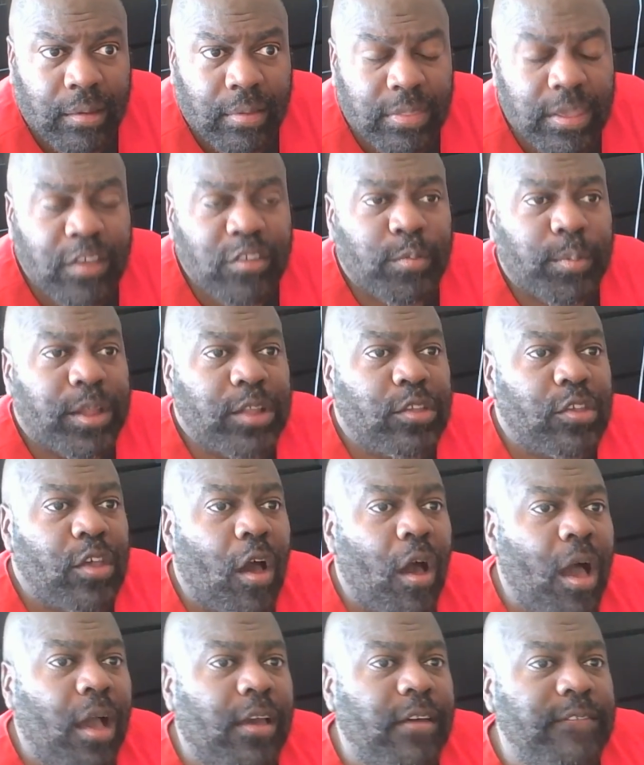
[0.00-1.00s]
There's been
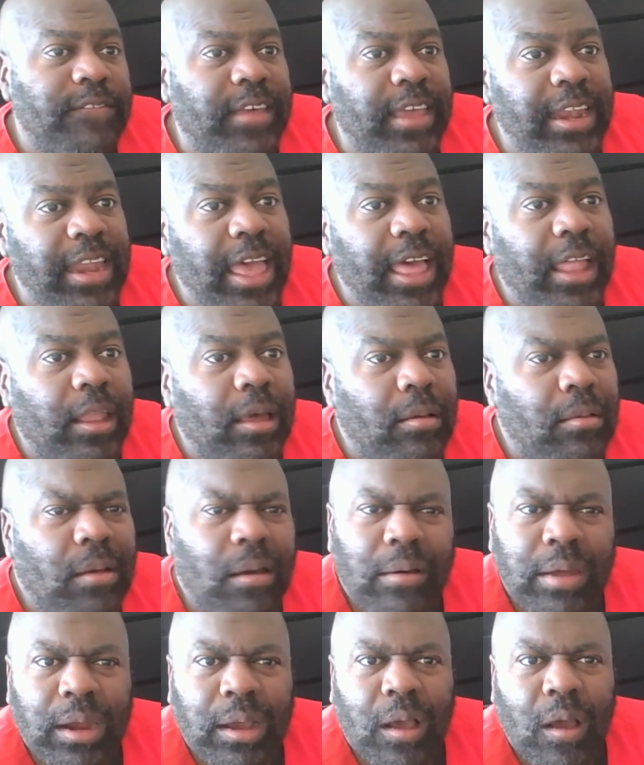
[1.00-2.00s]
talk of Canelo
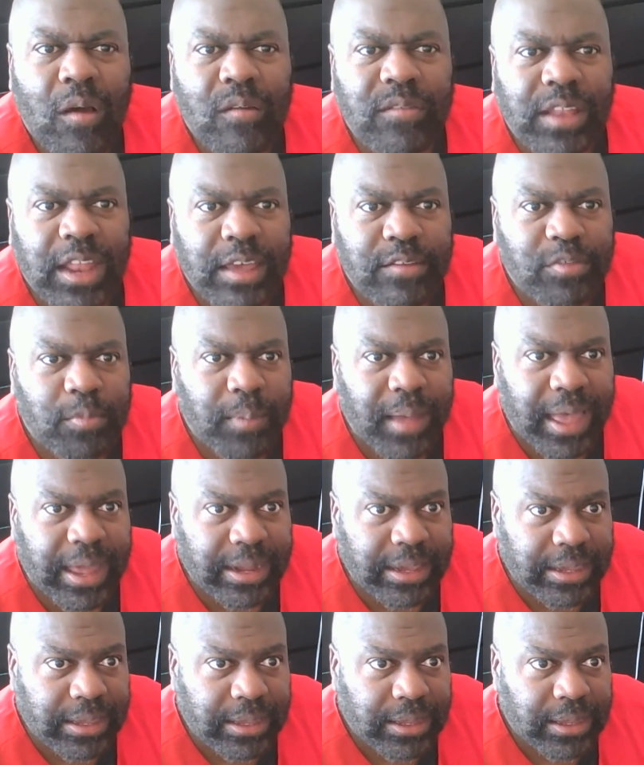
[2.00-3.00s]
going to Kovalev's
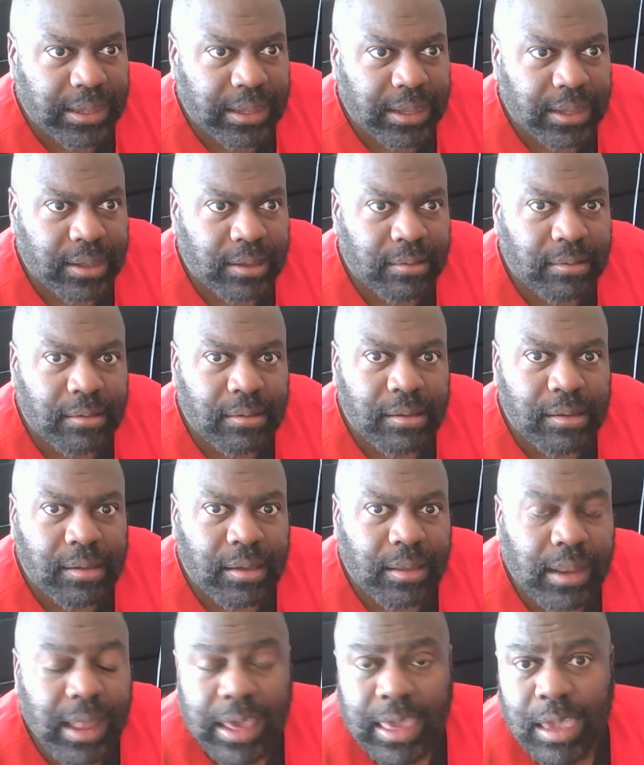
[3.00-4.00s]
body,
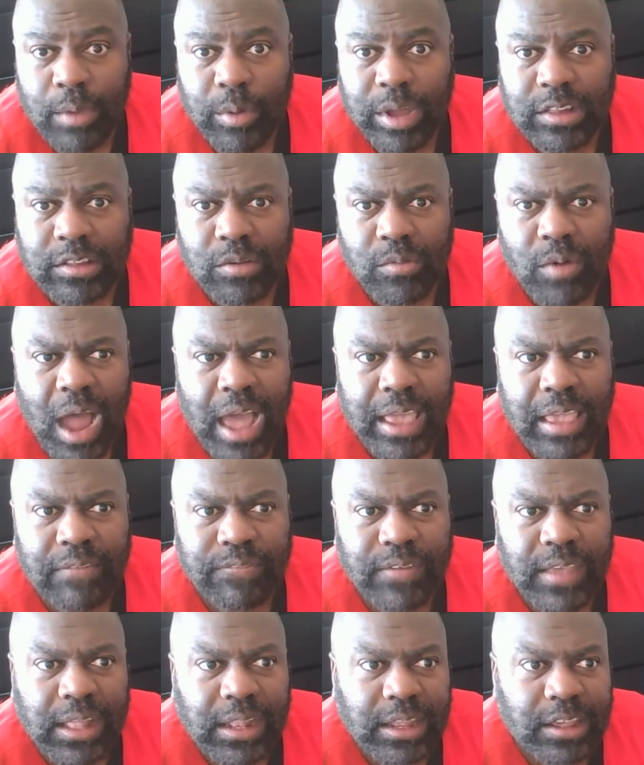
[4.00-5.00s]
like he went to Rocky
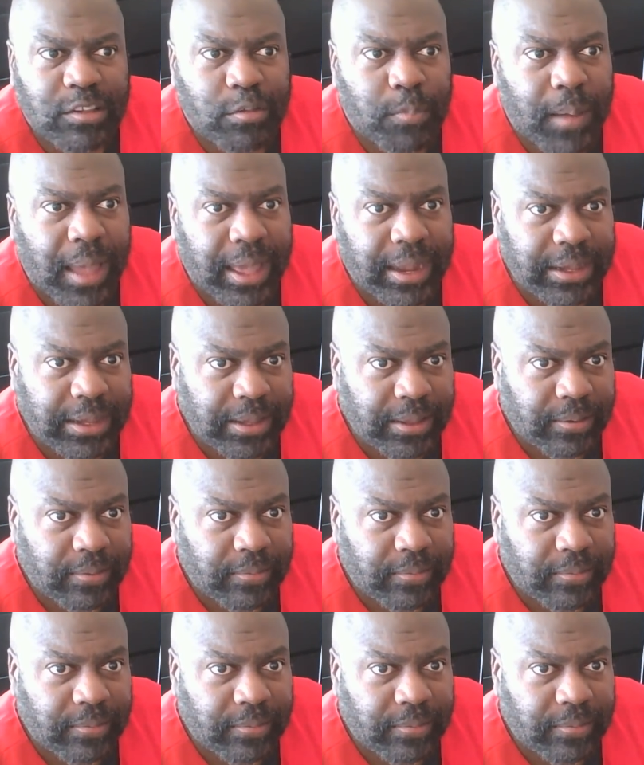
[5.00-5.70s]
Fielding's body.